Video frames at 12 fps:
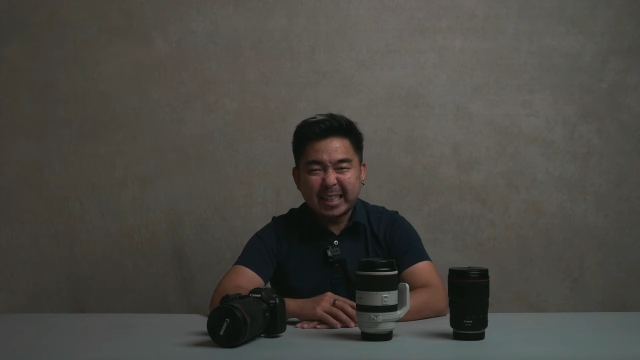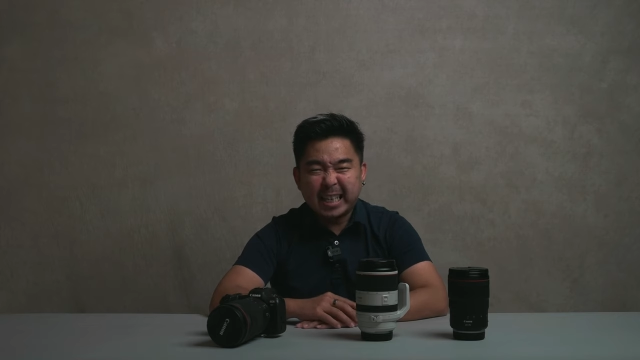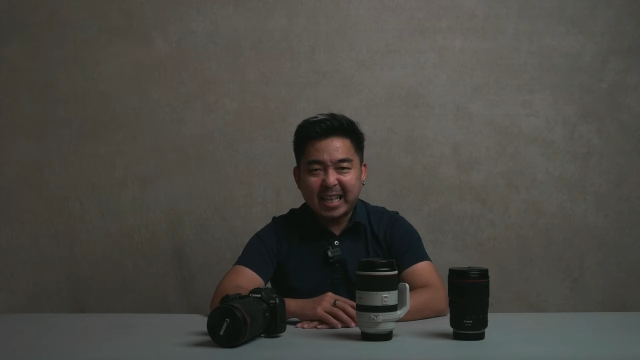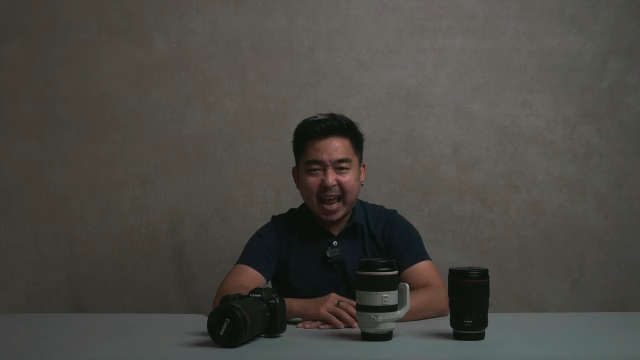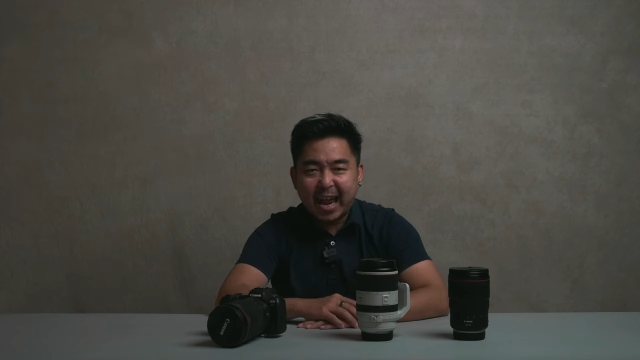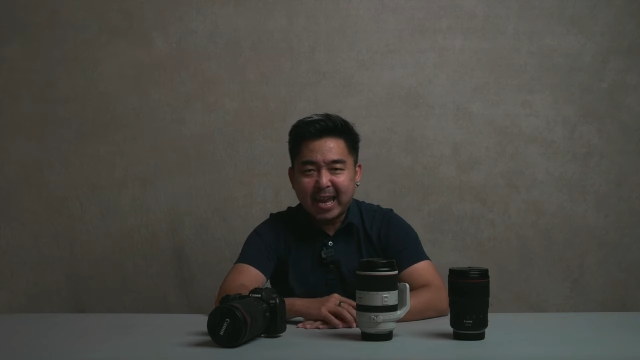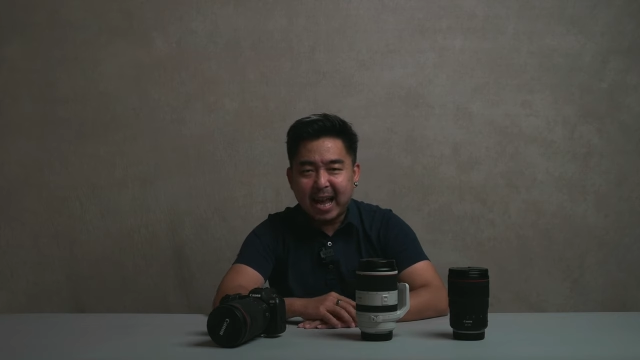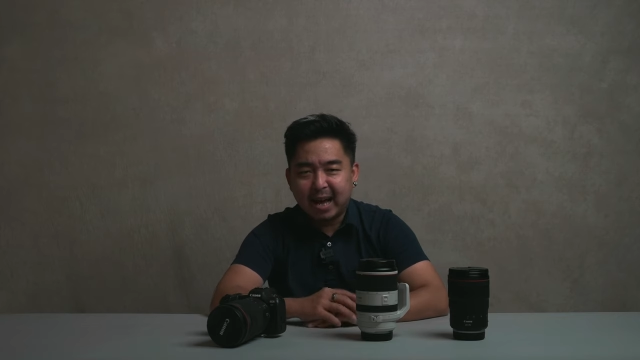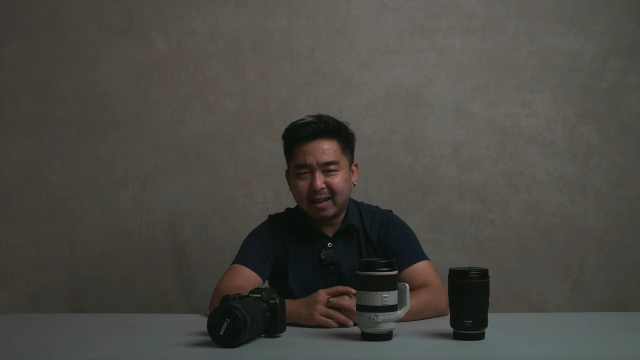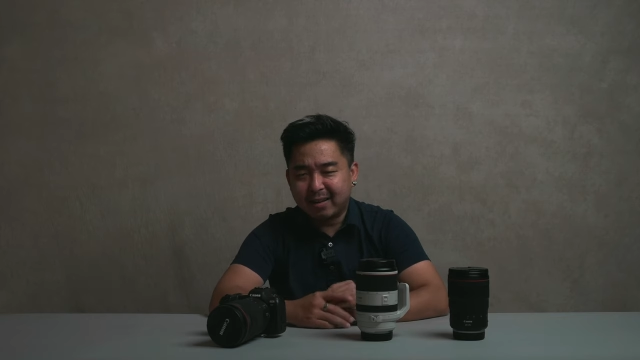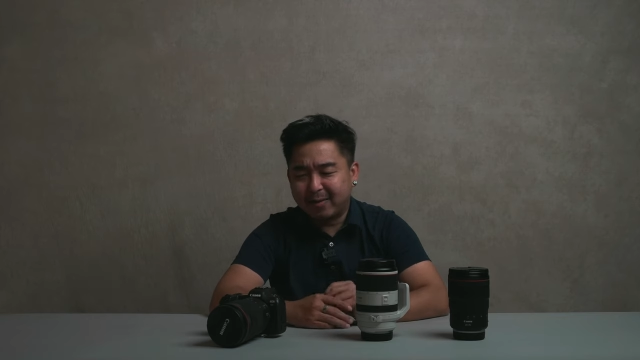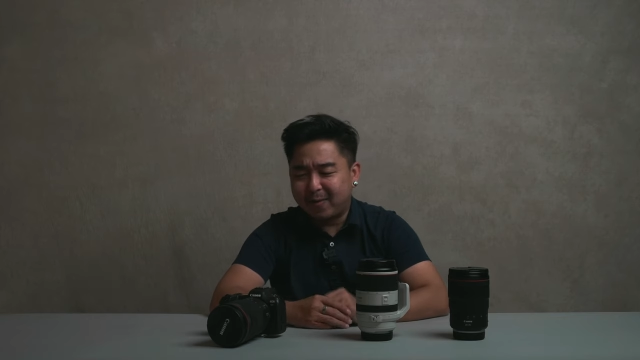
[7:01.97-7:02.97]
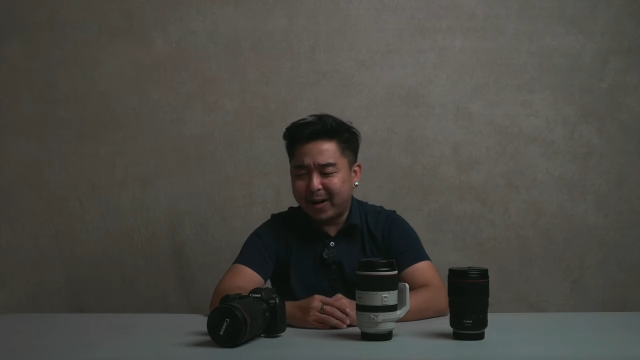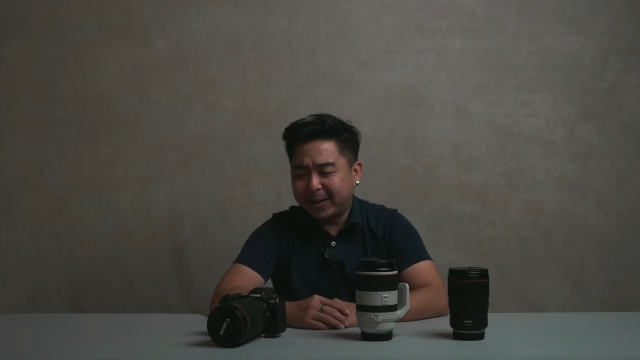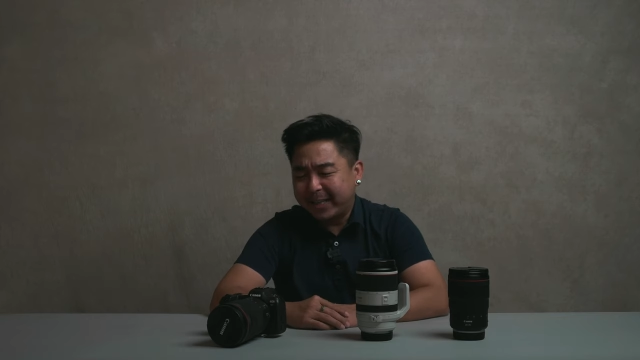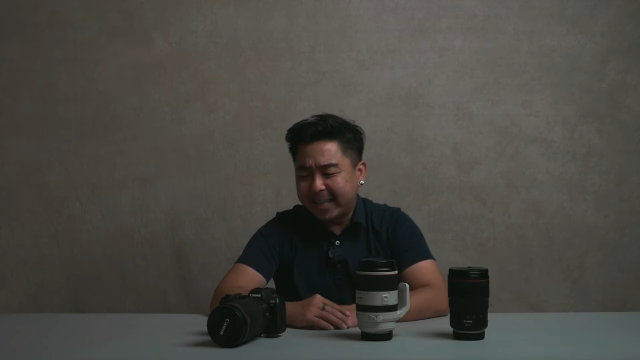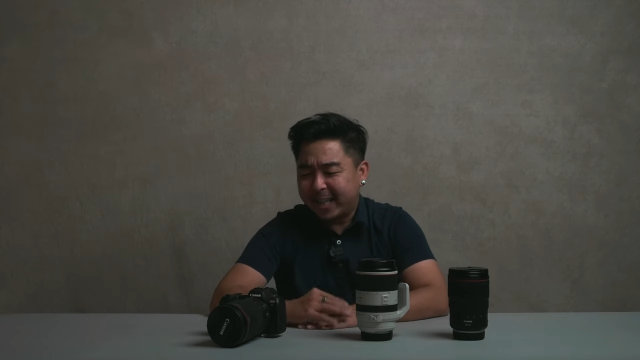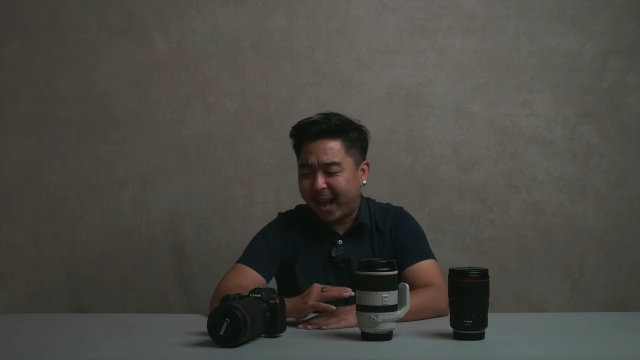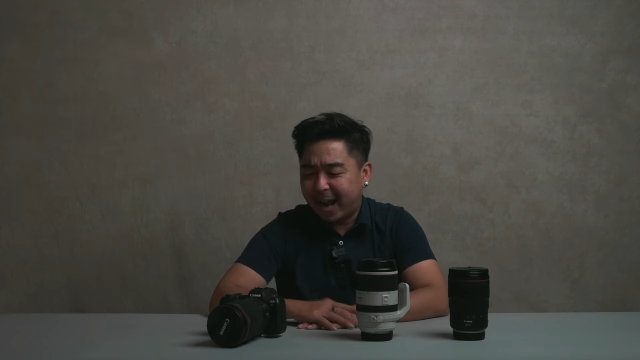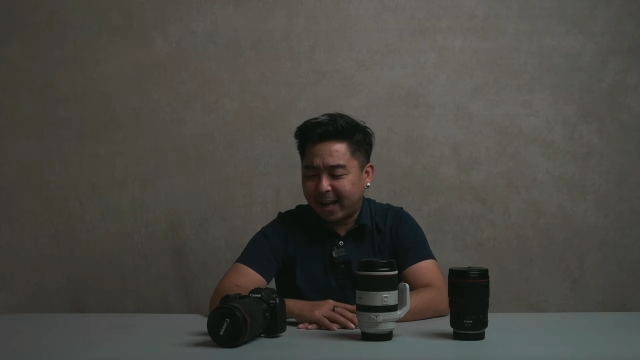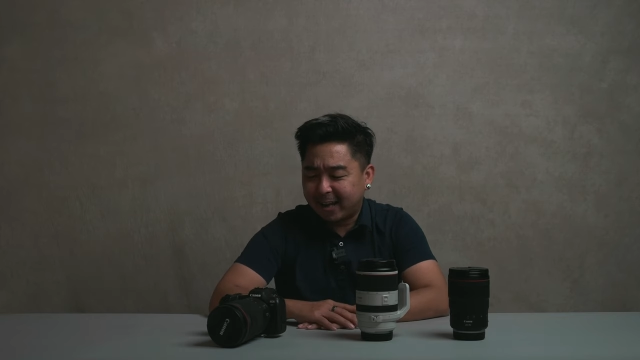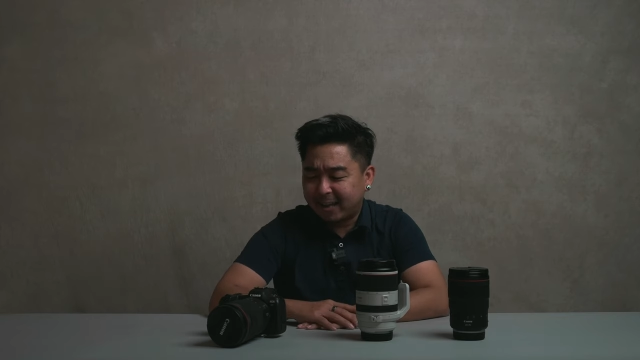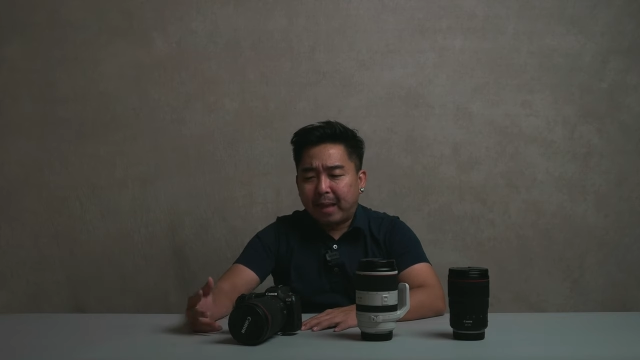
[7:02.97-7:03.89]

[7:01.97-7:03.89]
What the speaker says: Yithei, yeah, very yithei.